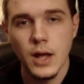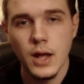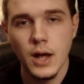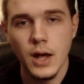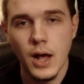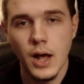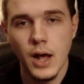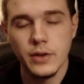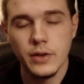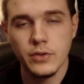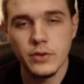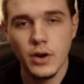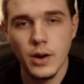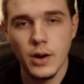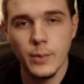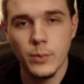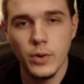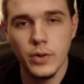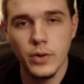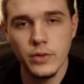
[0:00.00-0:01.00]
to
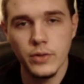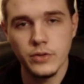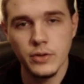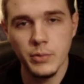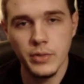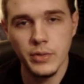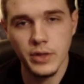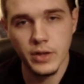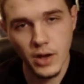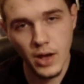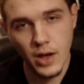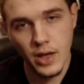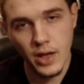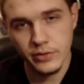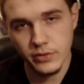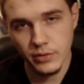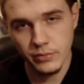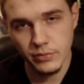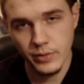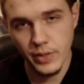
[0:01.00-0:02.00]
start up with, and some of the
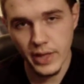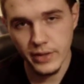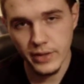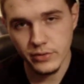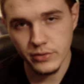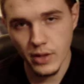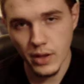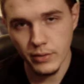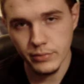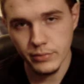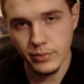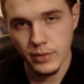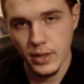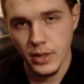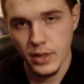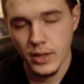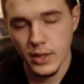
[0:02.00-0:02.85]
cost of that stuff.